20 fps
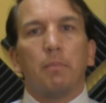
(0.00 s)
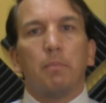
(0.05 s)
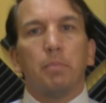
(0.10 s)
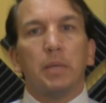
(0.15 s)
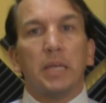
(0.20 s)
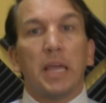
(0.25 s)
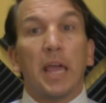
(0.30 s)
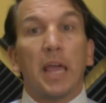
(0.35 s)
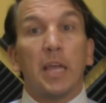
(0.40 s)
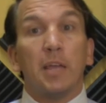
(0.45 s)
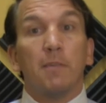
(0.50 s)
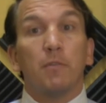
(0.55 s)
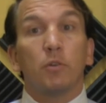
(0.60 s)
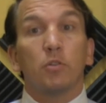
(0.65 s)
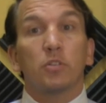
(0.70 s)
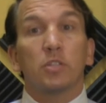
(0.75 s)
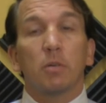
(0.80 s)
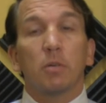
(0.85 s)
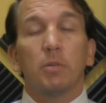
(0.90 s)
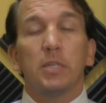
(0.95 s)

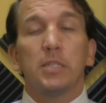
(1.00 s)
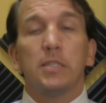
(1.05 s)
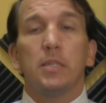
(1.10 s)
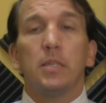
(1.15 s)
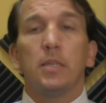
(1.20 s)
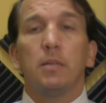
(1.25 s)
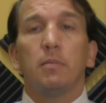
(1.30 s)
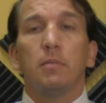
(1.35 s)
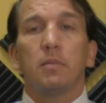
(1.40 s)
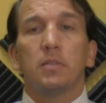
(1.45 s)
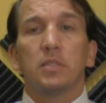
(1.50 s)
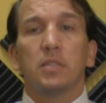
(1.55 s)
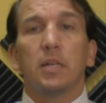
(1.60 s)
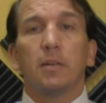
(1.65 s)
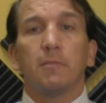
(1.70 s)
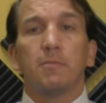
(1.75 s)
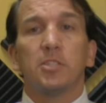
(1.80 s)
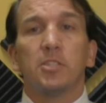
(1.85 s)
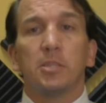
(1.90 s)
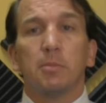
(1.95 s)
behaviors that we see,
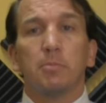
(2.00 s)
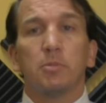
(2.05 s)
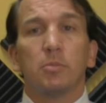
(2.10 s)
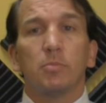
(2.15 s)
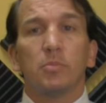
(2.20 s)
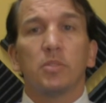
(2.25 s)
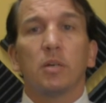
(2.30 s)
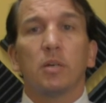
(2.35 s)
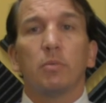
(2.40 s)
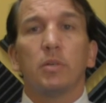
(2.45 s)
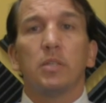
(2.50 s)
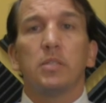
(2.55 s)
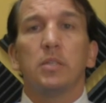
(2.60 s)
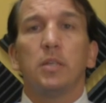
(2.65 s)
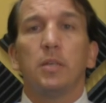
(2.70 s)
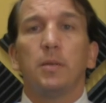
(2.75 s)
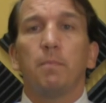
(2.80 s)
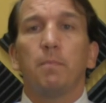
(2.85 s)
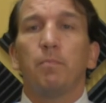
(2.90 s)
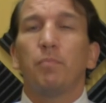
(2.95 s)
set of symptoms that we
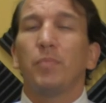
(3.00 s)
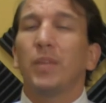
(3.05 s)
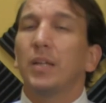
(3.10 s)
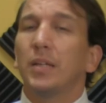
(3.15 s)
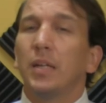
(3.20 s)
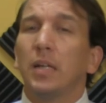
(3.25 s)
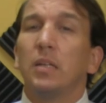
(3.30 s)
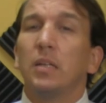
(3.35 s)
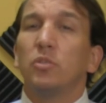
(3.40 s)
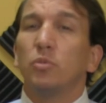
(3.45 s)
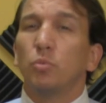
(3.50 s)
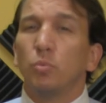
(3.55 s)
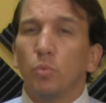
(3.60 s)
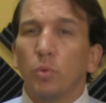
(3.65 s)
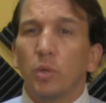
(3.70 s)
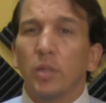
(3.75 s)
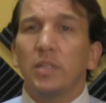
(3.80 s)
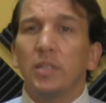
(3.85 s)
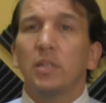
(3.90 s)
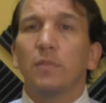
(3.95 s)
see. Again, it's
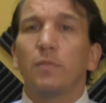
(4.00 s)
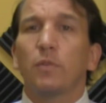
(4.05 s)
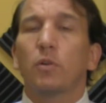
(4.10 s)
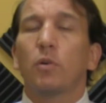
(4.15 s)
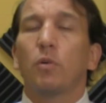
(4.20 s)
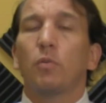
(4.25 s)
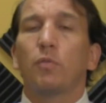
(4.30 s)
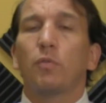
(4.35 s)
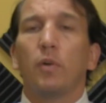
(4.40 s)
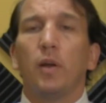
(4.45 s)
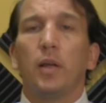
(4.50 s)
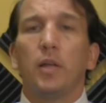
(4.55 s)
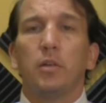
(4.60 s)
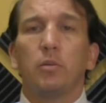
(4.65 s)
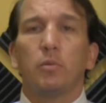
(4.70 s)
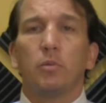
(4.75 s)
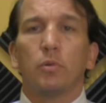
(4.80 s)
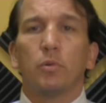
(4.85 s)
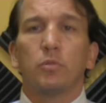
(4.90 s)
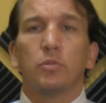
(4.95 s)
really difficult for
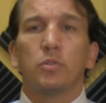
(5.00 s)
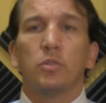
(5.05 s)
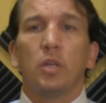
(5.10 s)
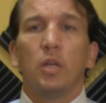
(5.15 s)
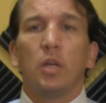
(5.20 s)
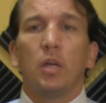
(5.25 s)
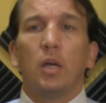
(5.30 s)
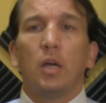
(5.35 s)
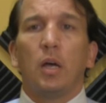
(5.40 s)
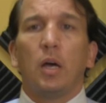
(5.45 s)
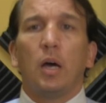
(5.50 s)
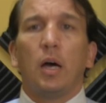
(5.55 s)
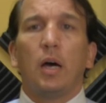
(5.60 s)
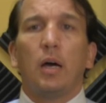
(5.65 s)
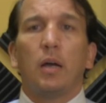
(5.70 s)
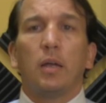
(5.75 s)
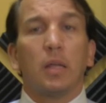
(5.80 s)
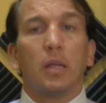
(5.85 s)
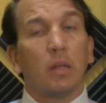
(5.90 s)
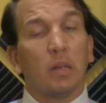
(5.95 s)
8-year-olds
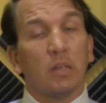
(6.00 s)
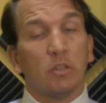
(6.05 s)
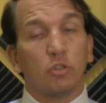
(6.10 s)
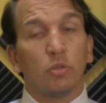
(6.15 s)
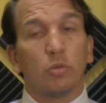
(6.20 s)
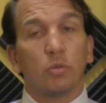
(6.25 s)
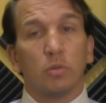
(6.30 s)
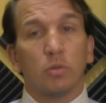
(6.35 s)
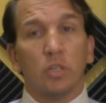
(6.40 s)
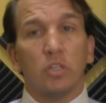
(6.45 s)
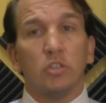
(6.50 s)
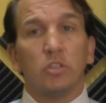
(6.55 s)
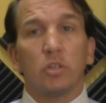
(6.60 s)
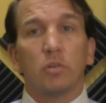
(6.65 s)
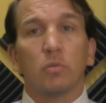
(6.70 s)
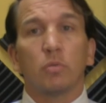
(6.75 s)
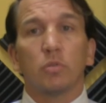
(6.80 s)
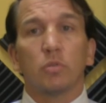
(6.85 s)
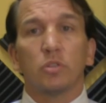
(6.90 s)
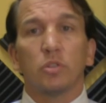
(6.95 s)
and children in
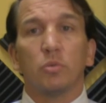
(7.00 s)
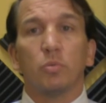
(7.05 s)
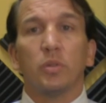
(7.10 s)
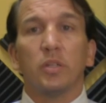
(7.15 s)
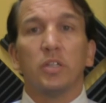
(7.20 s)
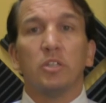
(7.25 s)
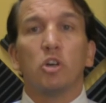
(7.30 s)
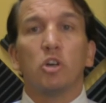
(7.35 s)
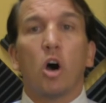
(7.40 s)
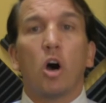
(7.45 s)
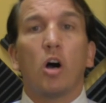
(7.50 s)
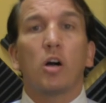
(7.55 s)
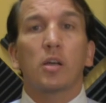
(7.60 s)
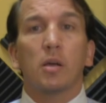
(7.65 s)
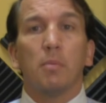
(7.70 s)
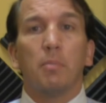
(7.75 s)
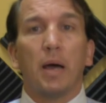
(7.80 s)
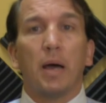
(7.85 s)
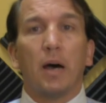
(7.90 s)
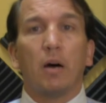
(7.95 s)
general to really
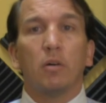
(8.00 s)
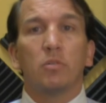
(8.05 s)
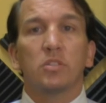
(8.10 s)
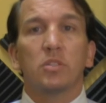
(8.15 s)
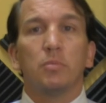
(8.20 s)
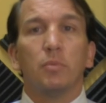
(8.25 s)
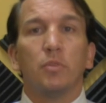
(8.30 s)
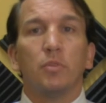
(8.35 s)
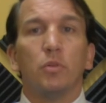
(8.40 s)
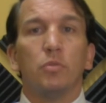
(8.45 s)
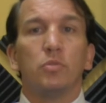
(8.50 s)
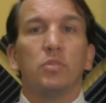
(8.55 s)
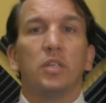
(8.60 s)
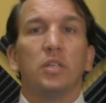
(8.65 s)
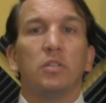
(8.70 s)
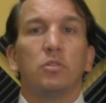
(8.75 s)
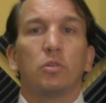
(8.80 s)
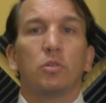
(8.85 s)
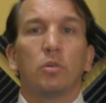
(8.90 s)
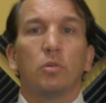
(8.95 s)
talk about some of those
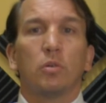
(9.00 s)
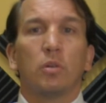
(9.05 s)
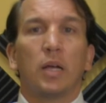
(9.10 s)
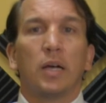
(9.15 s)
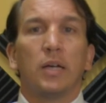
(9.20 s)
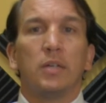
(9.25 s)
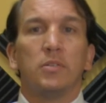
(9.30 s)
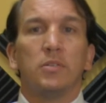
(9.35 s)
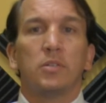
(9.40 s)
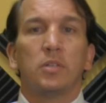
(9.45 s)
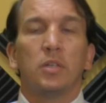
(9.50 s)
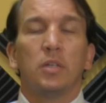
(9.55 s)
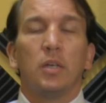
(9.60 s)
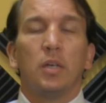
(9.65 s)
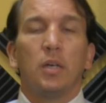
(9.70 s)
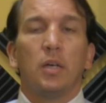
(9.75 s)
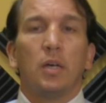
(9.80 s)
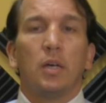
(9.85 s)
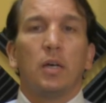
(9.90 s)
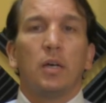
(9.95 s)
internalized
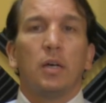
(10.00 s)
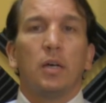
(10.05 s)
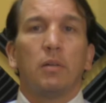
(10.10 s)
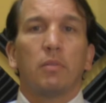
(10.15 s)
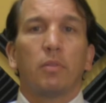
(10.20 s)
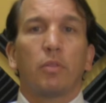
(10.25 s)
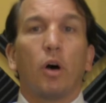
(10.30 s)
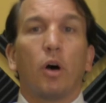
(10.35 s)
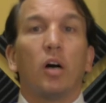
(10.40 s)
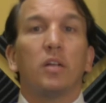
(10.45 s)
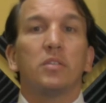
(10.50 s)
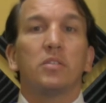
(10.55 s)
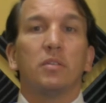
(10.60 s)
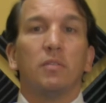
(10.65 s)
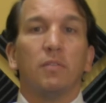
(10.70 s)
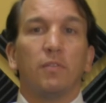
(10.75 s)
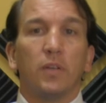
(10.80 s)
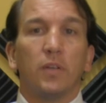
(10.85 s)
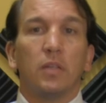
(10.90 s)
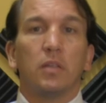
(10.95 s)
thoughts
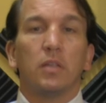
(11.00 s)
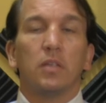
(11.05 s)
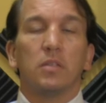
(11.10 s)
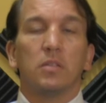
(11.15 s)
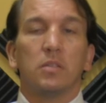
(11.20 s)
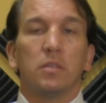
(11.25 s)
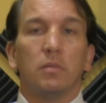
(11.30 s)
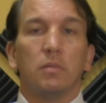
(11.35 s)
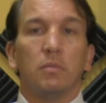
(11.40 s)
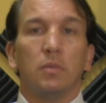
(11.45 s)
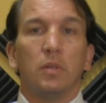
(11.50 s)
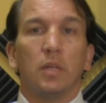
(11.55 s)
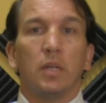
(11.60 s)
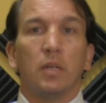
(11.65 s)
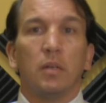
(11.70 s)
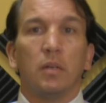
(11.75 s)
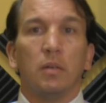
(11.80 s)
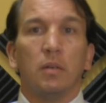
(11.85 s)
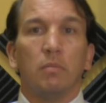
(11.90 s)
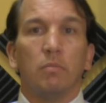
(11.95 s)
and feelings
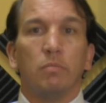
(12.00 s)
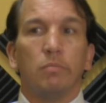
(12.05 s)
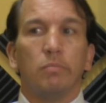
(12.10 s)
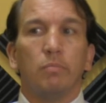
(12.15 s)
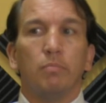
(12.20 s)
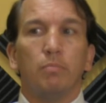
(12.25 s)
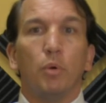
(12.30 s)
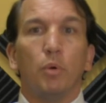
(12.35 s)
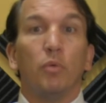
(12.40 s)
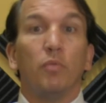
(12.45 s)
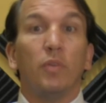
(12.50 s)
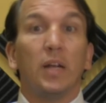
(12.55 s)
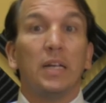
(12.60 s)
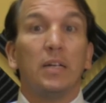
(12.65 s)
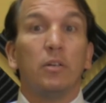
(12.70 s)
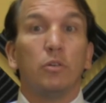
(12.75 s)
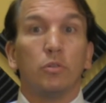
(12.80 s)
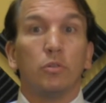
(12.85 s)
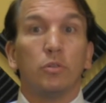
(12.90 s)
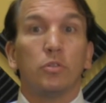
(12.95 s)
and
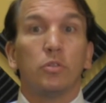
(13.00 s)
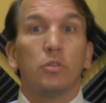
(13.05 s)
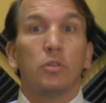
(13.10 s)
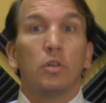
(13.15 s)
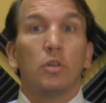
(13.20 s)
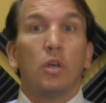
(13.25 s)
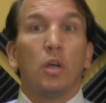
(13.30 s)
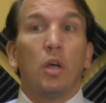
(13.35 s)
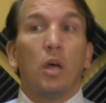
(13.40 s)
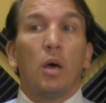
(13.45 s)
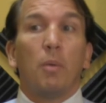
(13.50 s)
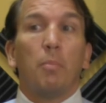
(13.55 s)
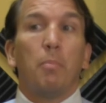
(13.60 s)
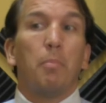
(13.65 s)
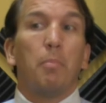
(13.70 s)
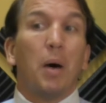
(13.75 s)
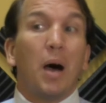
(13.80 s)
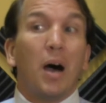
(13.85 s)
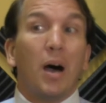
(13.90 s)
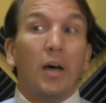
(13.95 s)
motivators.
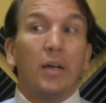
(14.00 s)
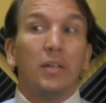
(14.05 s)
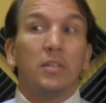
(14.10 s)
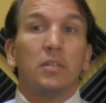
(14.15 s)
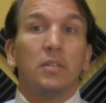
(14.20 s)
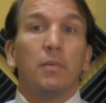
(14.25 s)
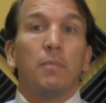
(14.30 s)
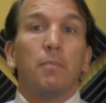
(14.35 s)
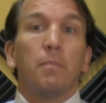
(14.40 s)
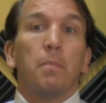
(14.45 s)
But